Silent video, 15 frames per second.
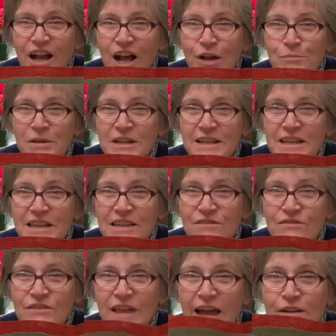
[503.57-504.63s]
I'm going to
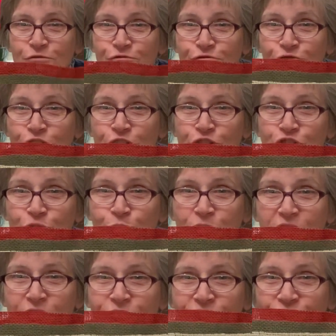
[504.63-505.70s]
give that fringe a
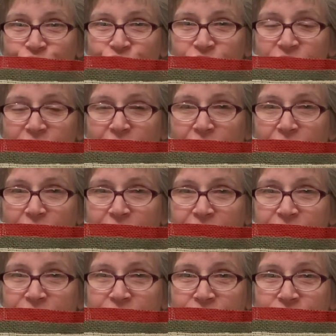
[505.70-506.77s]
bit of
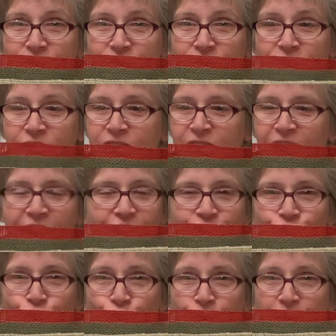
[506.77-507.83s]
a
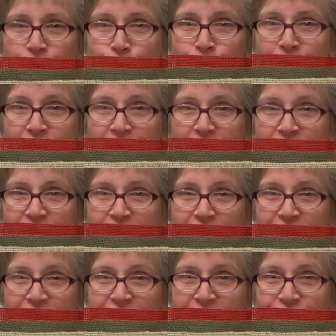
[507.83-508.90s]
trim
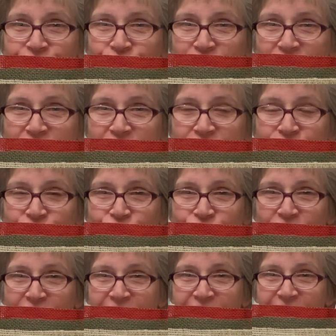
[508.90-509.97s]
just to
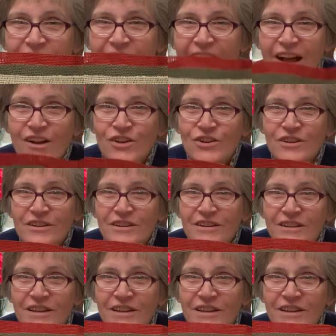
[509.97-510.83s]
straighten it out.